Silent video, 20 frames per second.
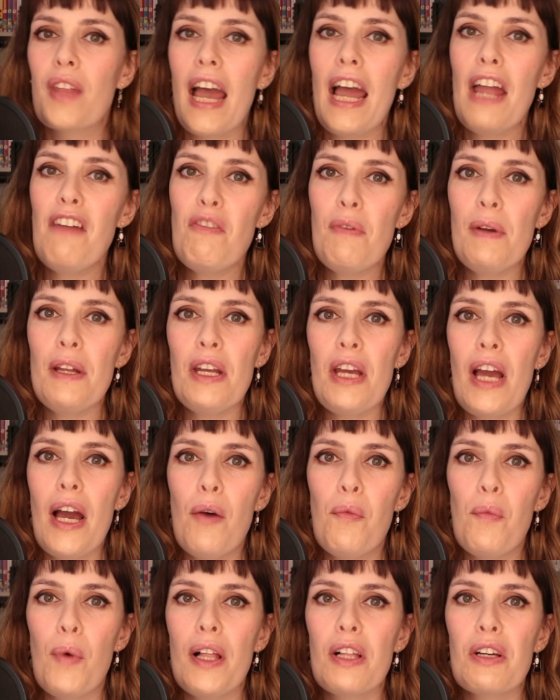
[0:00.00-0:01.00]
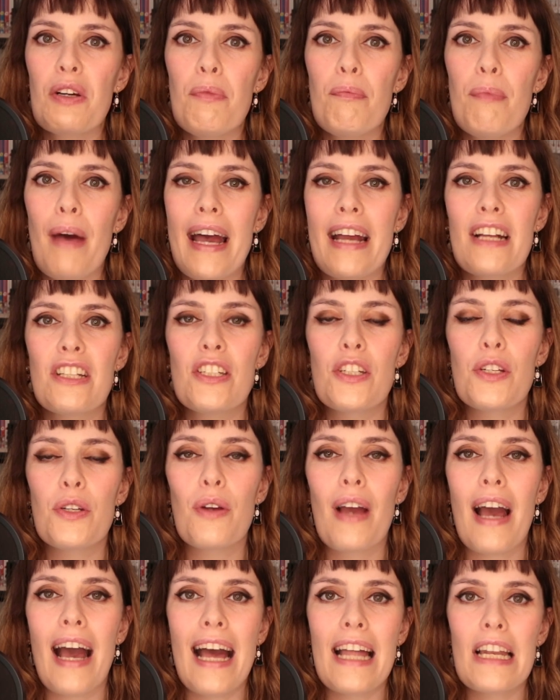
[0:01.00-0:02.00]
Hi everybody and welcome back
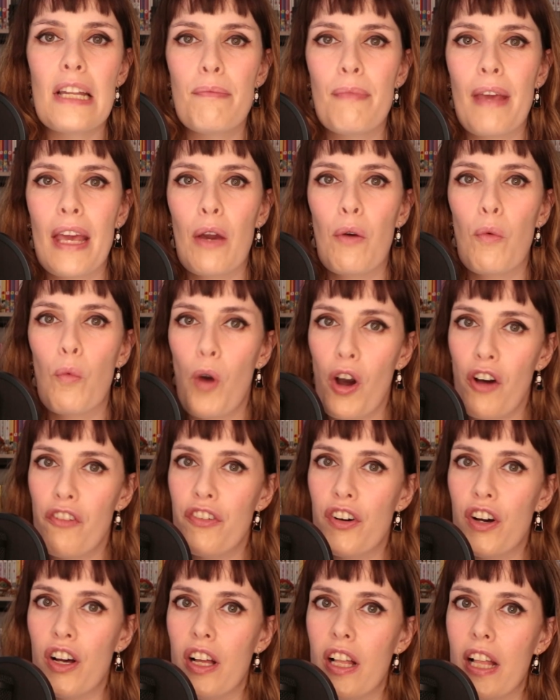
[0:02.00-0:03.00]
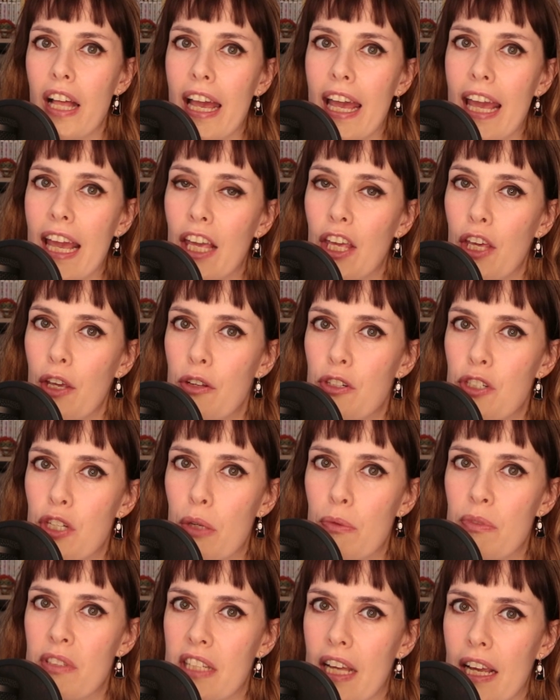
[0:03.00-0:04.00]
to Anime Waffle, a
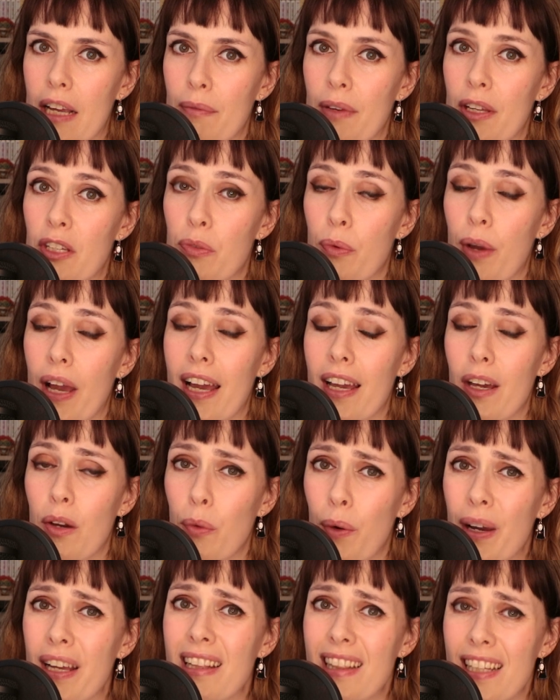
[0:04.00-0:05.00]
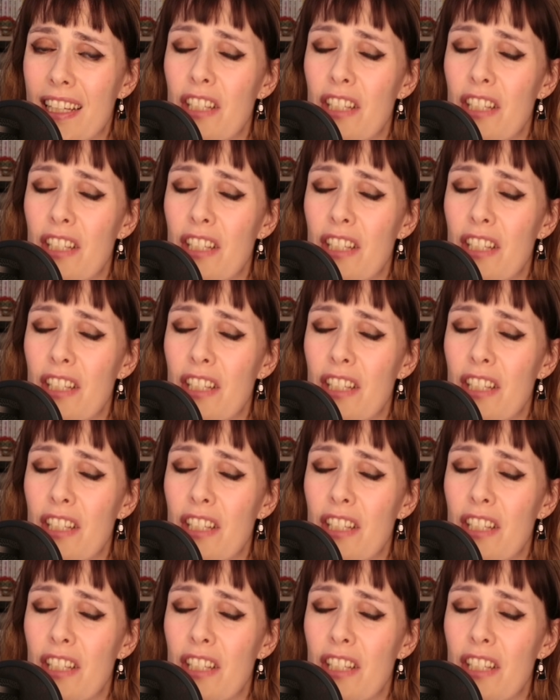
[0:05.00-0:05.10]
YouTube segment where I quite